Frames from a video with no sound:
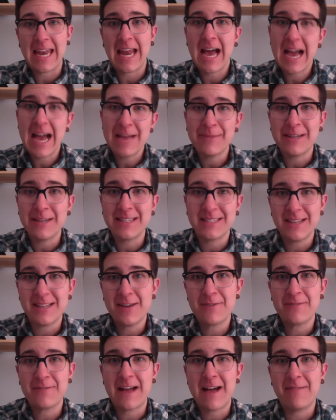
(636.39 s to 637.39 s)
I
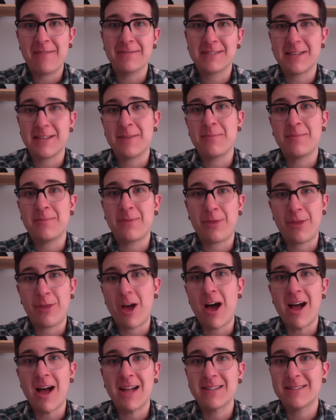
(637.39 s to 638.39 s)
myself have some
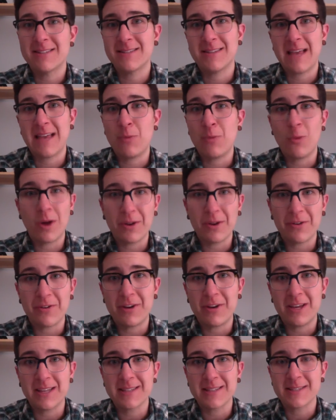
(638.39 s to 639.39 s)
thoughts and
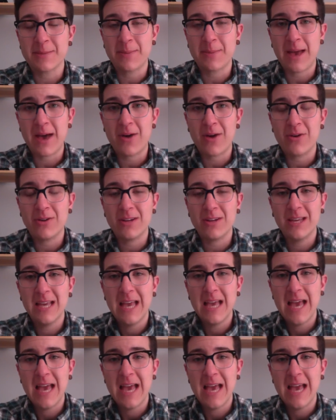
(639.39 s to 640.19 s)
wonderings about